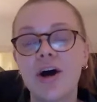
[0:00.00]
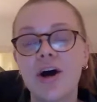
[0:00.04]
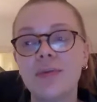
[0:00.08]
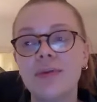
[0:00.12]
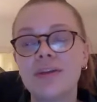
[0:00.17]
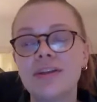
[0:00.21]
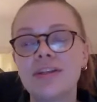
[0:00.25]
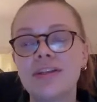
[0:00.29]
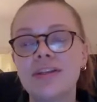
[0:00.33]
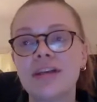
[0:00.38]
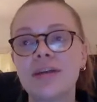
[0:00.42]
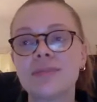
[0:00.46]

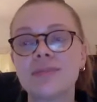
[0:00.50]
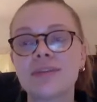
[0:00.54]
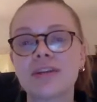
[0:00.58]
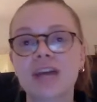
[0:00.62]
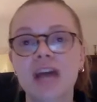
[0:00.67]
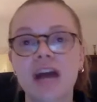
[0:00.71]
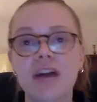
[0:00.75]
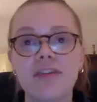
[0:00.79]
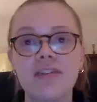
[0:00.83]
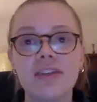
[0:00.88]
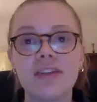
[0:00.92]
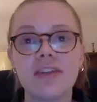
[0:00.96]
In terms of
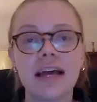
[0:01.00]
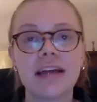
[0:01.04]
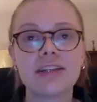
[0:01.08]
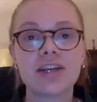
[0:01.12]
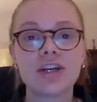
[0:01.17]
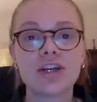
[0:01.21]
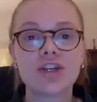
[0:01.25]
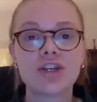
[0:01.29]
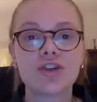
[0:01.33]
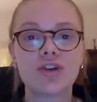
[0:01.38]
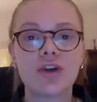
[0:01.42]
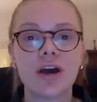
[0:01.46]
cover
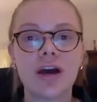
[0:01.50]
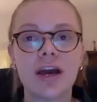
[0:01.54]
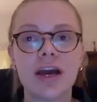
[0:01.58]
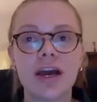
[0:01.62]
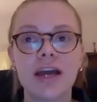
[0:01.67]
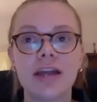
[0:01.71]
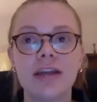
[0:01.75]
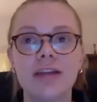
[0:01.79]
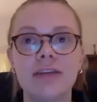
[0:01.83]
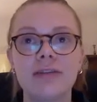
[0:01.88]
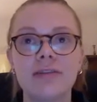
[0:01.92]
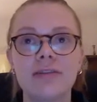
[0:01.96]
letter, try
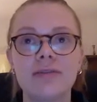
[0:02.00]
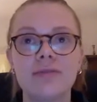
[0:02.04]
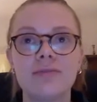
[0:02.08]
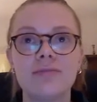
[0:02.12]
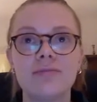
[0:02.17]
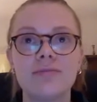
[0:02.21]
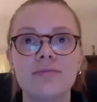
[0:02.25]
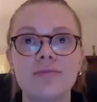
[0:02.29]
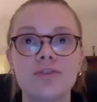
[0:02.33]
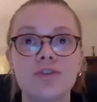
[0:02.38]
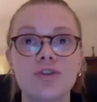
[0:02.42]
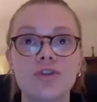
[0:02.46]
and
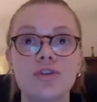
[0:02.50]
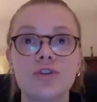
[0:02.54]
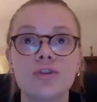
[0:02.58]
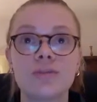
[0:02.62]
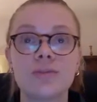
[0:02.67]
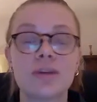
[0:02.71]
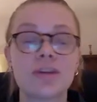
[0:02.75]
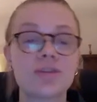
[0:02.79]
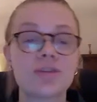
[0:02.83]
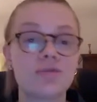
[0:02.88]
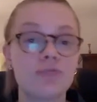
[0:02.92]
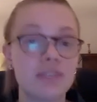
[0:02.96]
do as
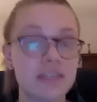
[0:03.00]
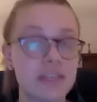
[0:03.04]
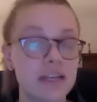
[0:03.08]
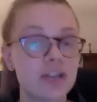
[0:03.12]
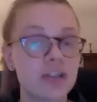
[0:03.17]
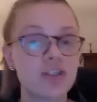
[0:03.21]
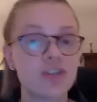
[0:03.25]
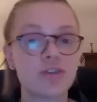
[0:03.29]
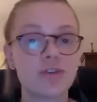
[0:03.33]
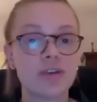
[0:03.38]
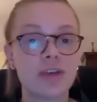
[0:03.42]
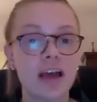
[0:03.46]
much
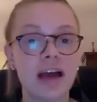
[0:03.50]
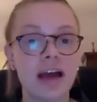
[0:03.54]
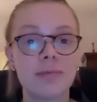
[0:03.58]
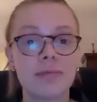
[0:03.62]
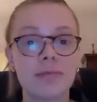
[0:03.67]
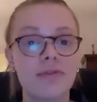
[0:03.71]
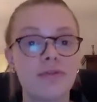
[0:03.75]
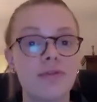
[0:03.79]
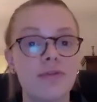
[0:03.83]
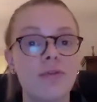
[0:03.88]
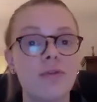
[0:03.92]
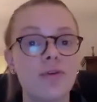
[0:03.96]
research as you can
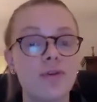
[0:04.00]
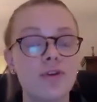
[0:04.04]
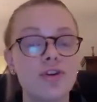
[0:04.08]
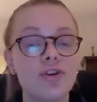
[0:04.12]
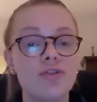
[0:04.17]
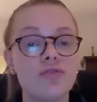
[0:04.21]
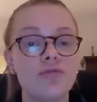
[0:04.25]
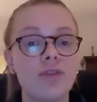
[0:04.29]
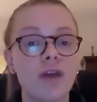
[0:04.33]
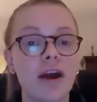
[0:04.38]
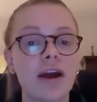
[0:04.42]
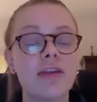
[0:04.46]
before
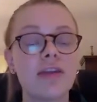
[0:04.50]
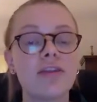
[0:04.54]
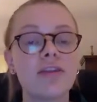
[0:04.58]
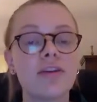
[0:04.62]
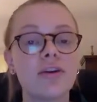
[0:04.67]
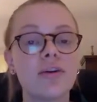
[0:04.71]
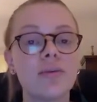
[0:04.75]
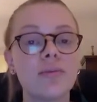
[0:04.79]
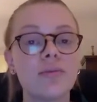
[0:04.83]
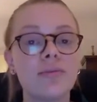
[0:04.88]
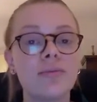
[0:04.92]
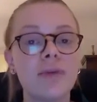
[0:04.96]
you write
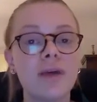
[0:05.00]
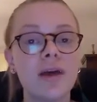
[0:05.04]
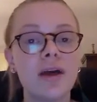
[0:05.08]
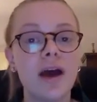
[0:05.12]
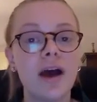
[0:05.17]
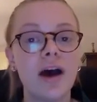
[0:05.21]
them.